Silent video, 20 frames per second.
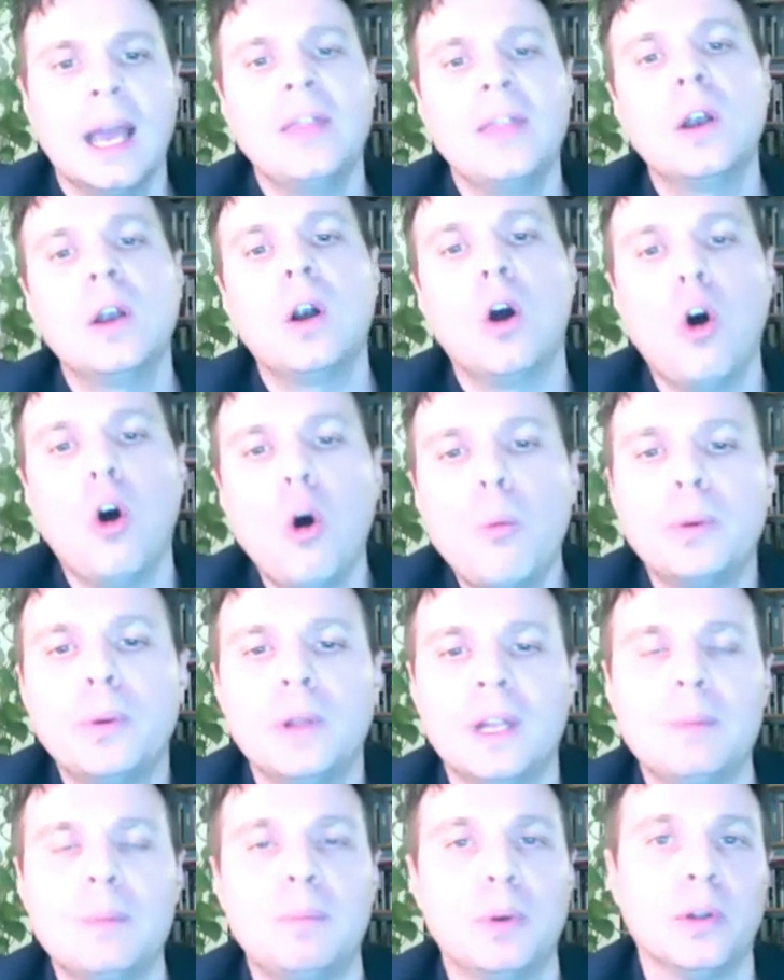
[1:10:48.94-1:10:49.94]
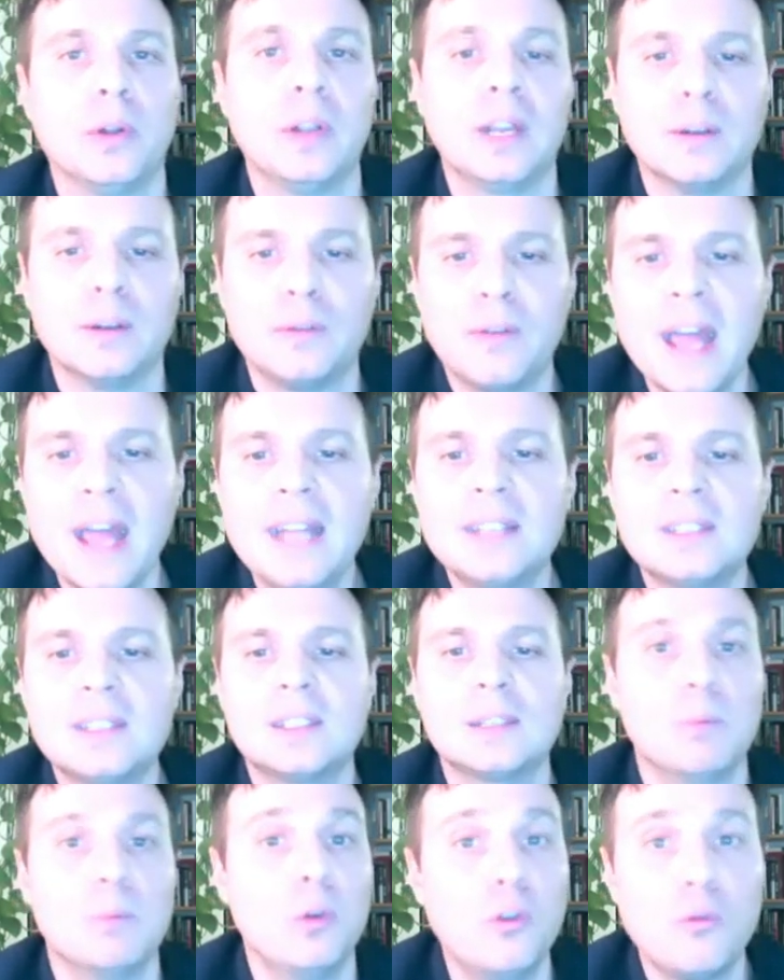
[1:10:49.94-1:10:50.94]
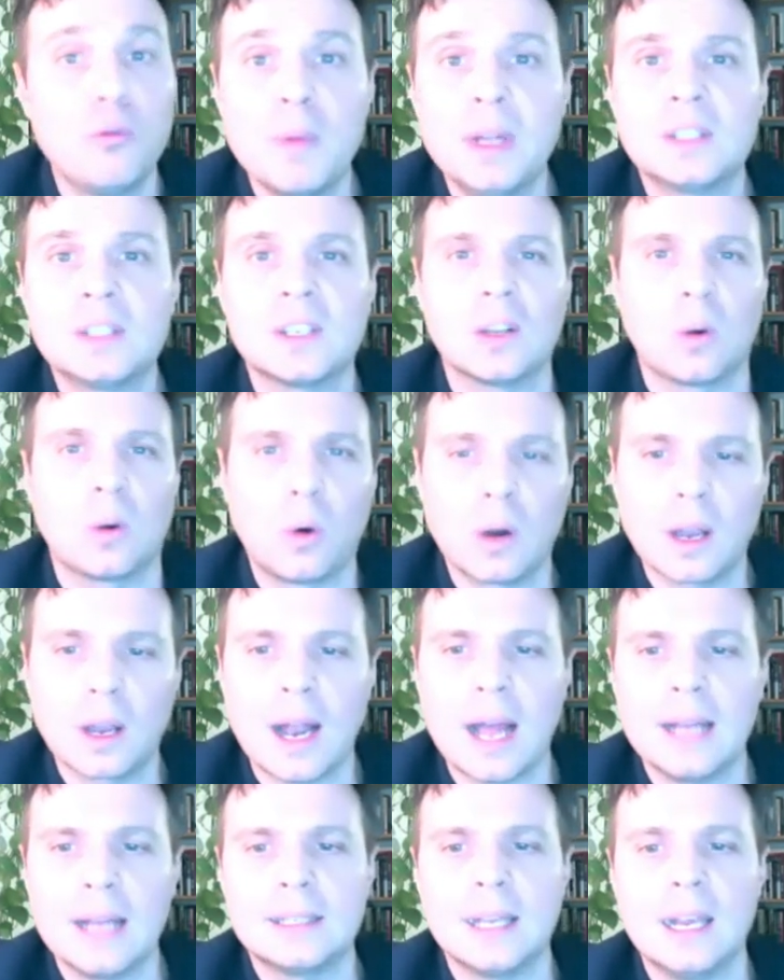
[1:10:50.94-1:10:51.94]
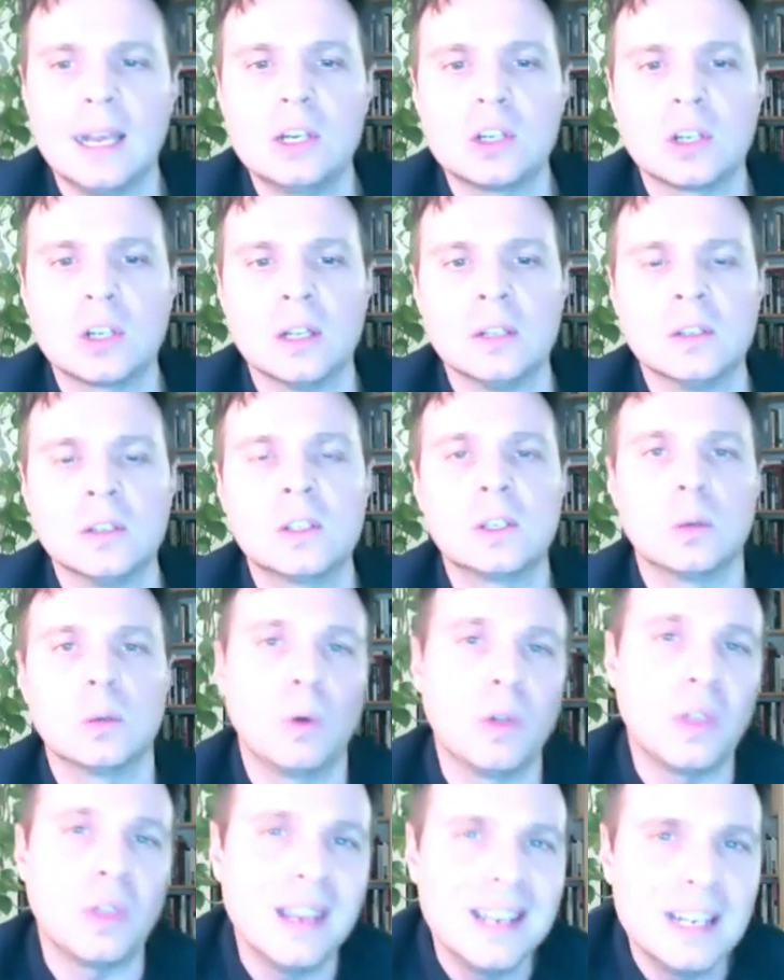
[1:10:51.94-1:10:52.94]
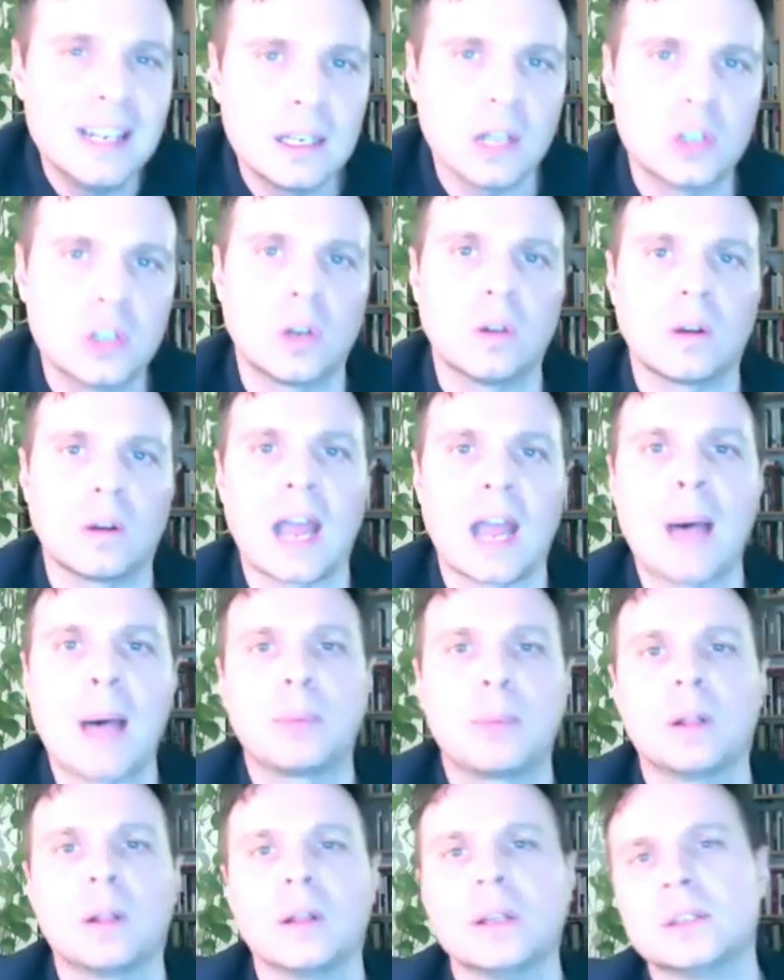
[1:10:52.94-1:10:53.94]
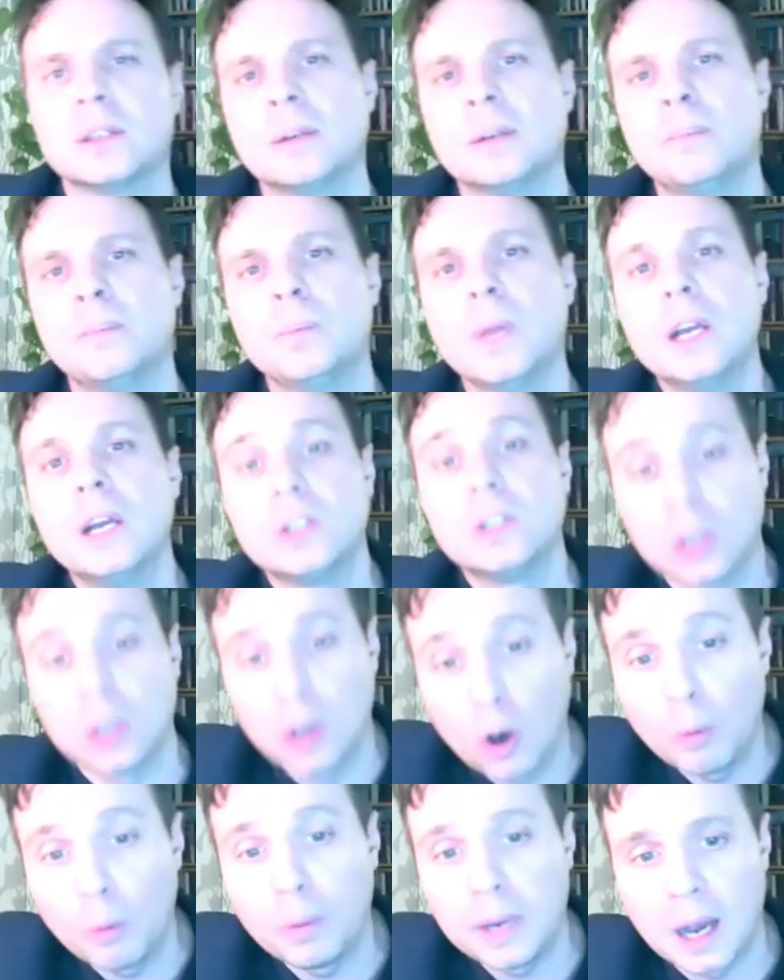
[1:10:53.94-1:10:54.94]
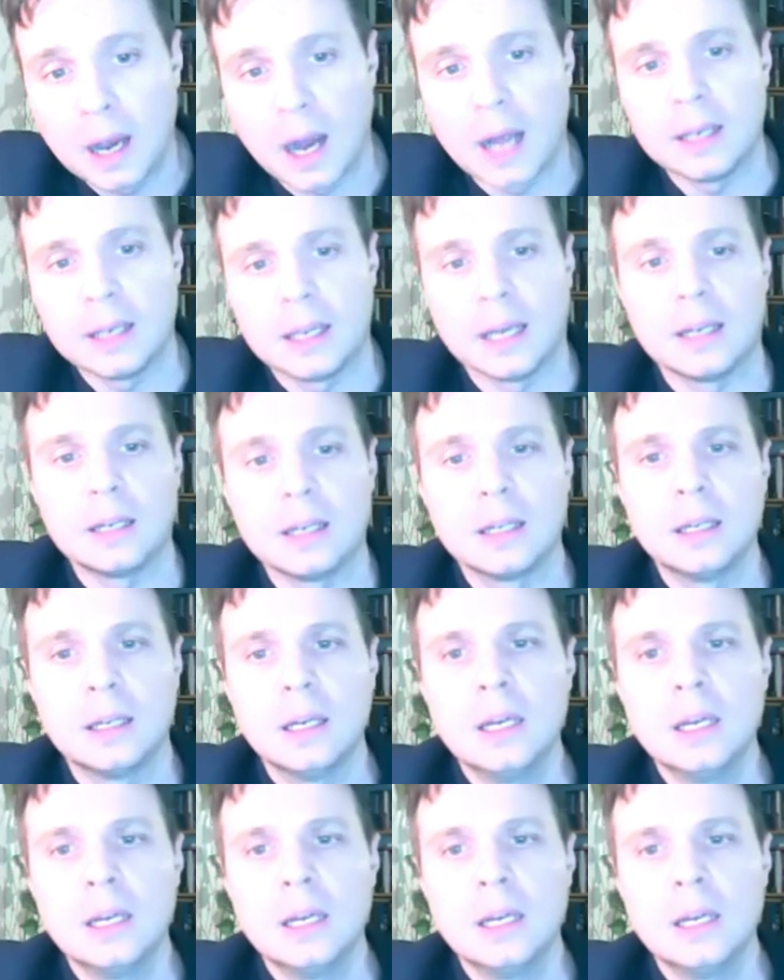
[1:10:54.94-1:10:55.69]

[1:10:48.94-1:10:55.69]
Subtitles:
And they're openly building events, movements, and organizations within digital capitalism to go beyond it.